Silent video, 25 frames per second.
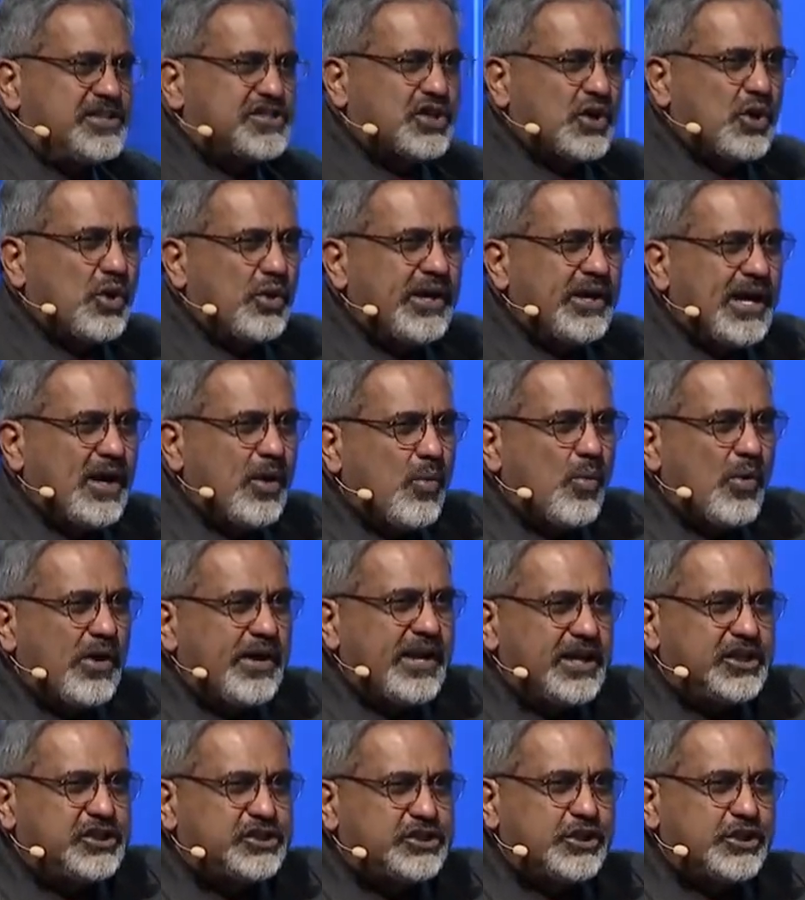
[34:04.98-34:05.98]
coulda,
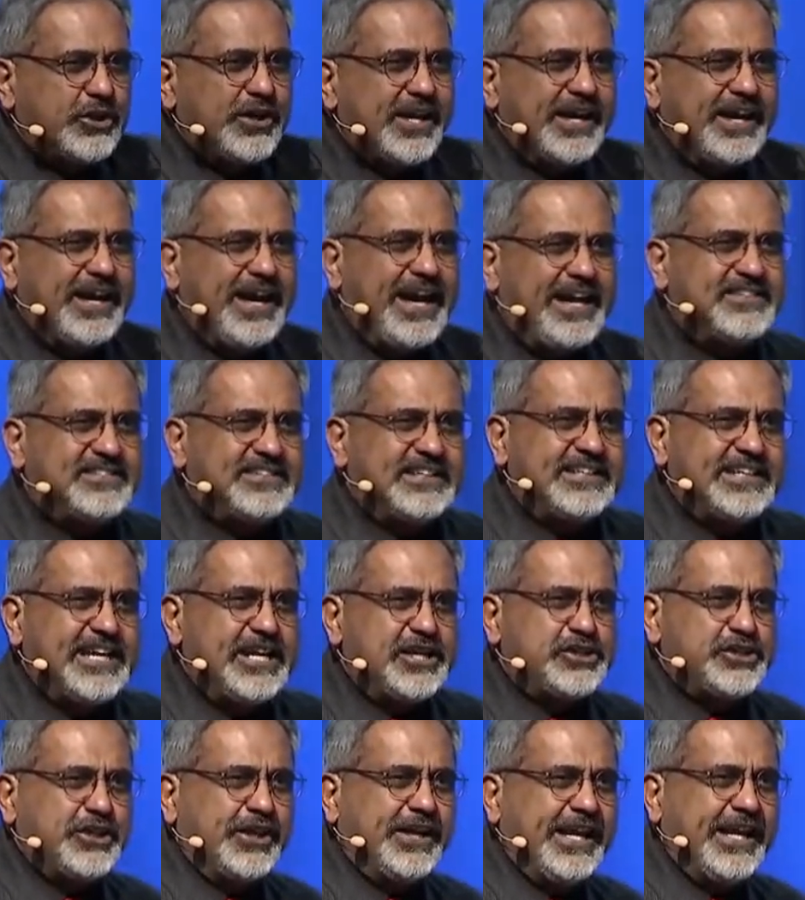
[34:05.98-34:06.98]
woulda, shoulda,
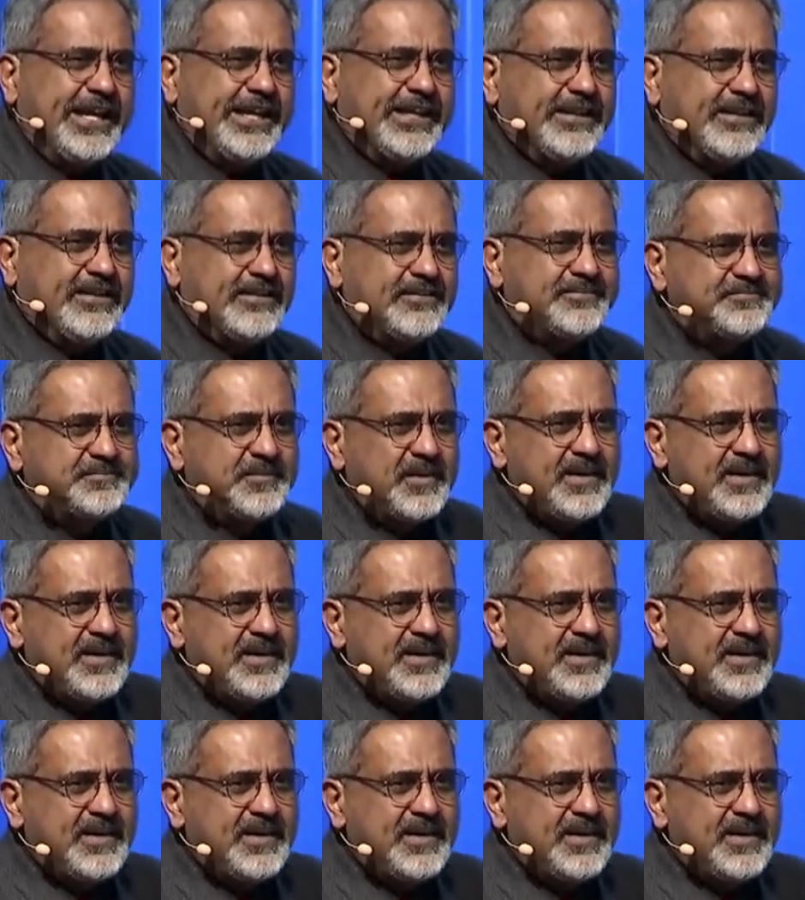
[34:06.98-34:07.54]
hesitation hill?